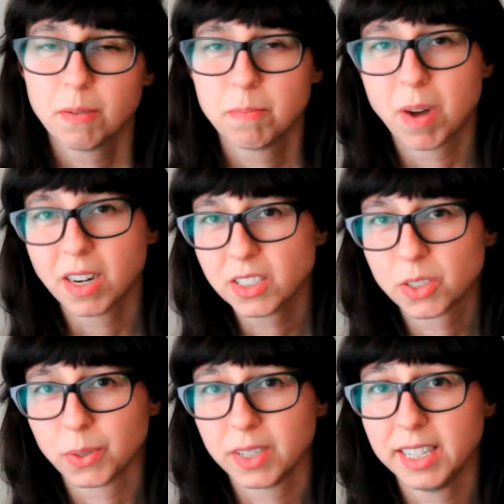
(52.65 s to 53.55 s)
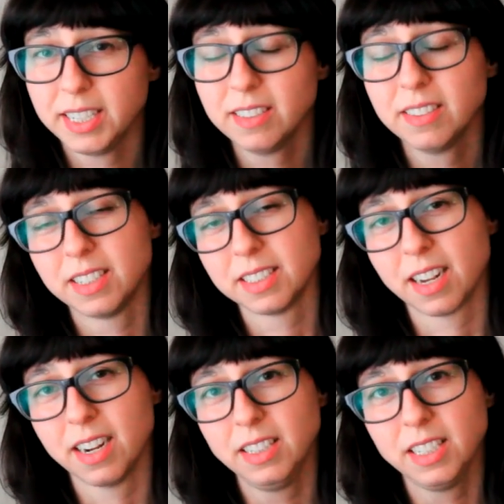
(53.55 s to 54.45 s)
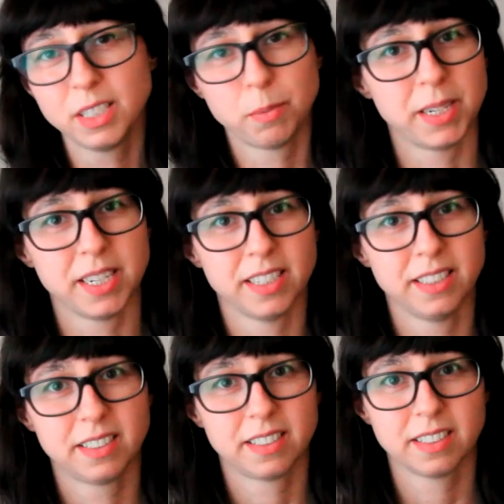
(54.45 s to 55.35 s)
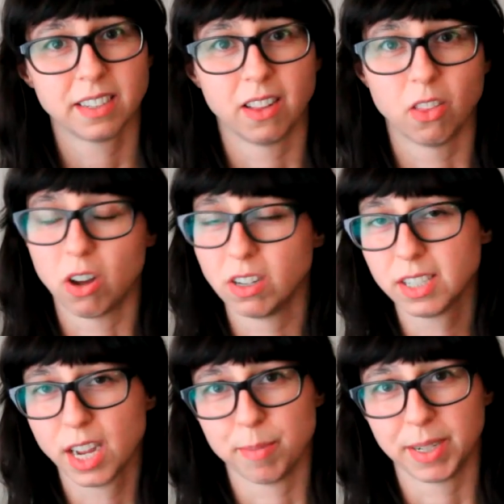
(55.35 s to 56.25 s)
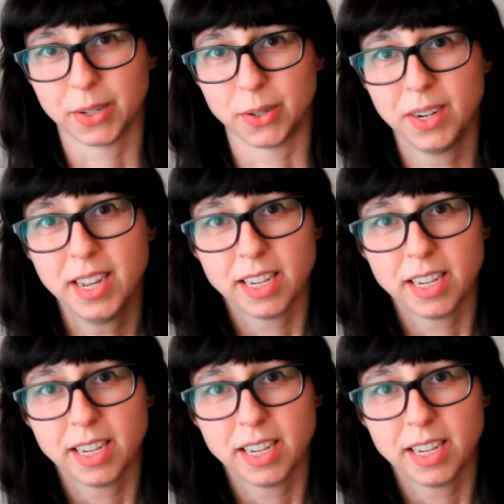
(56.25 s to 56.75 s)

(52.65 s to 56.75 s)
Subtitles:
Montessori designed these beads a long time ago,